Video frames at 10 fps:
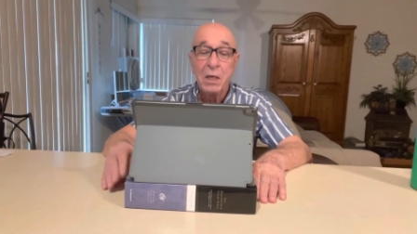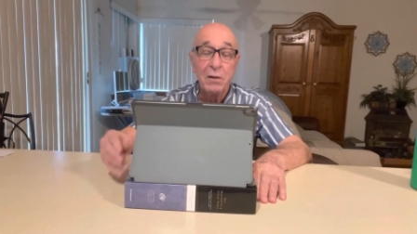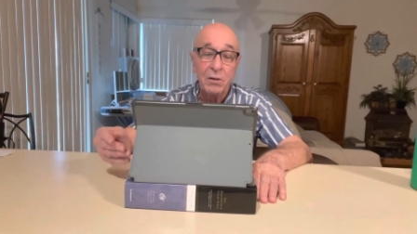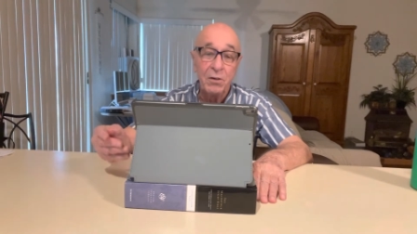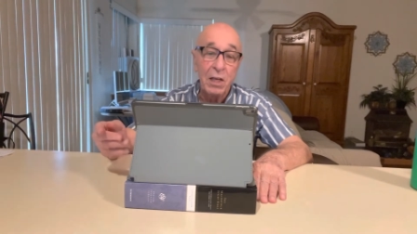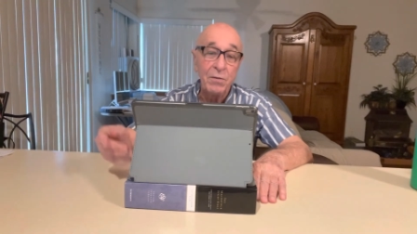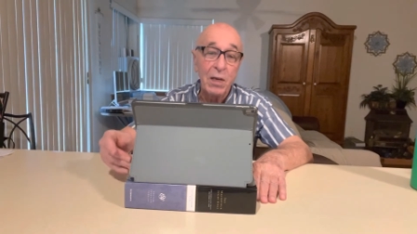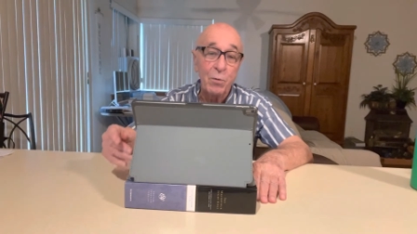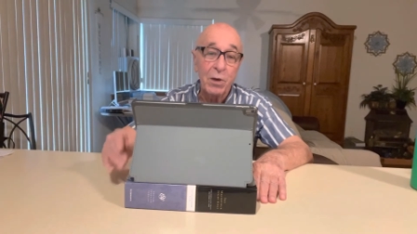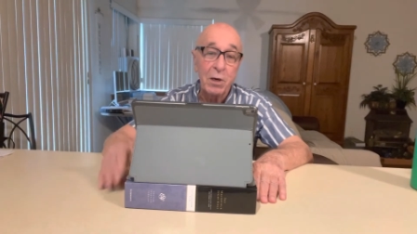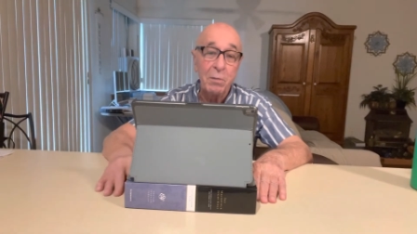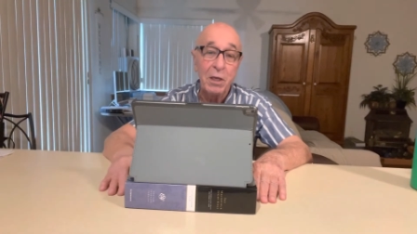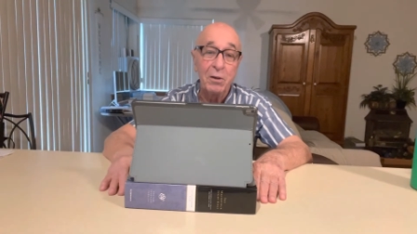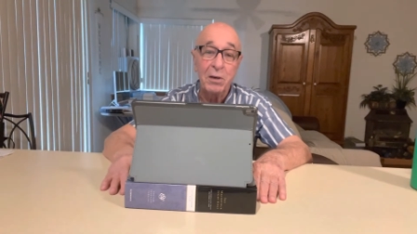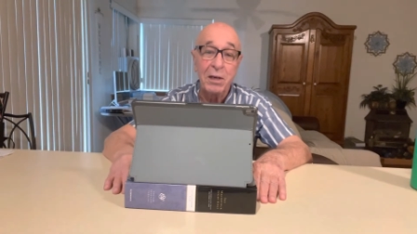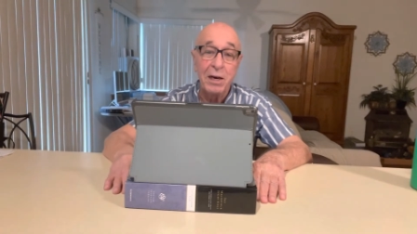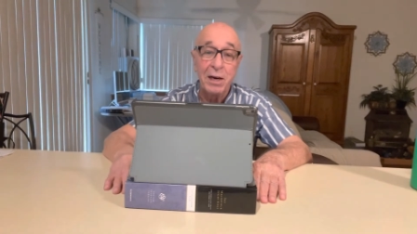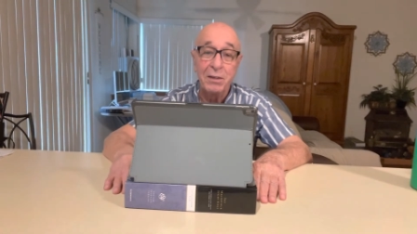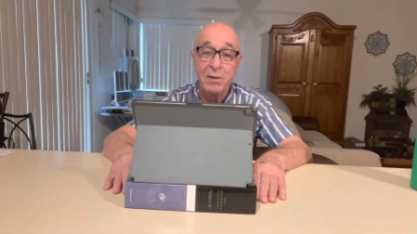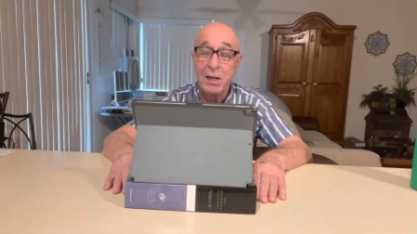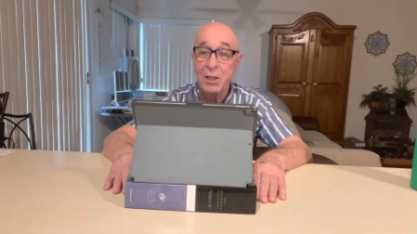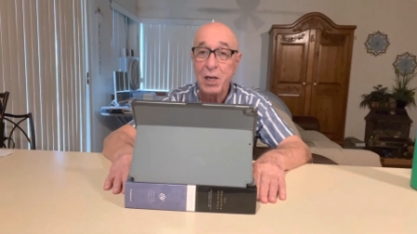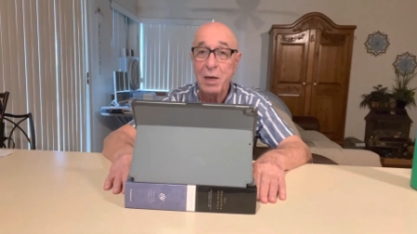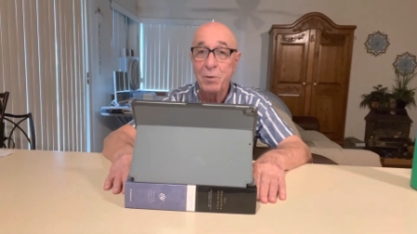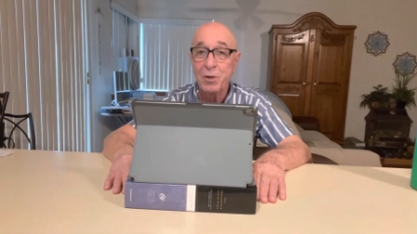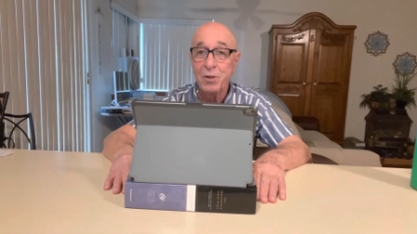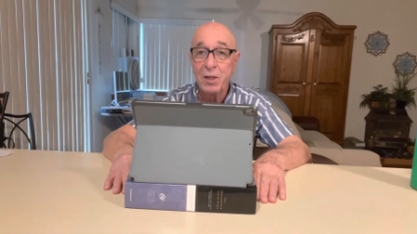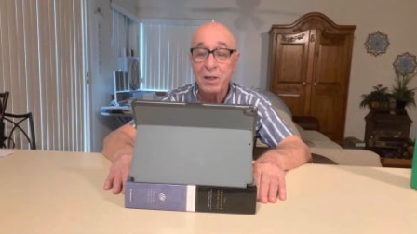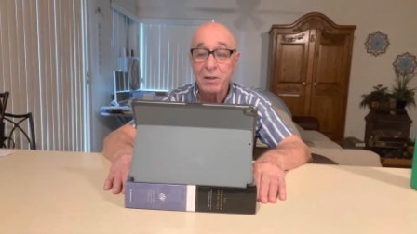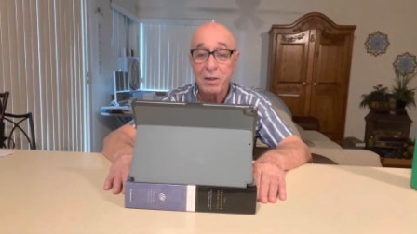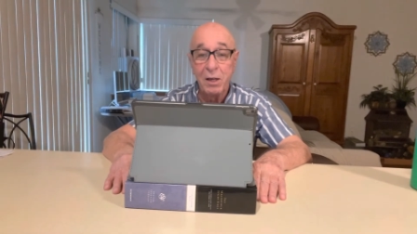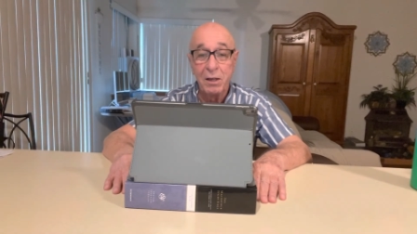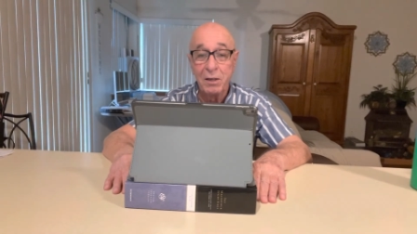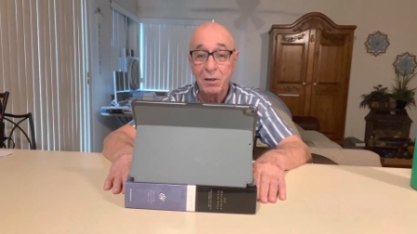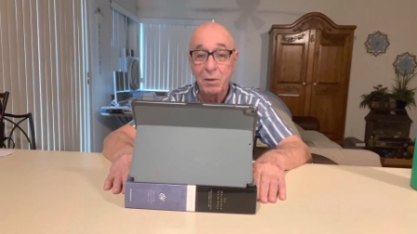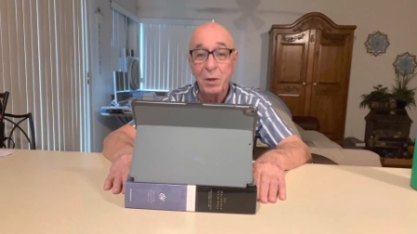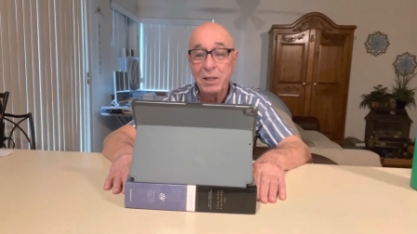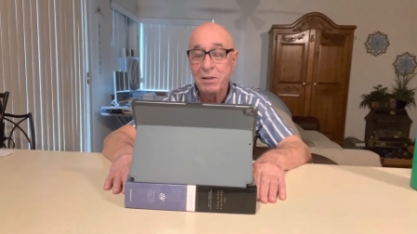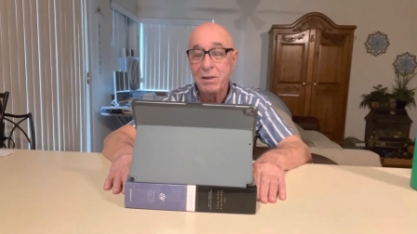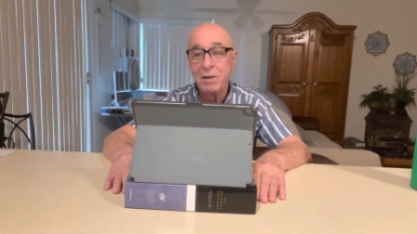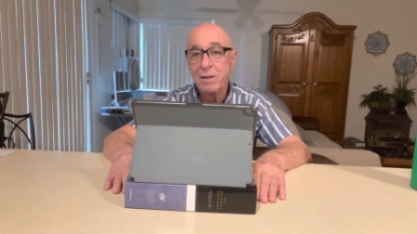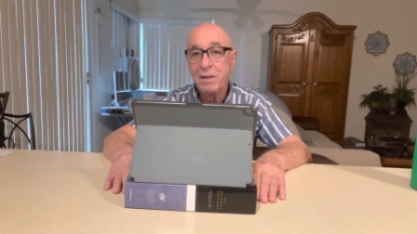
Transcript: This evening, we're going to be looking at Isaiah chapter 6. He has a blessing.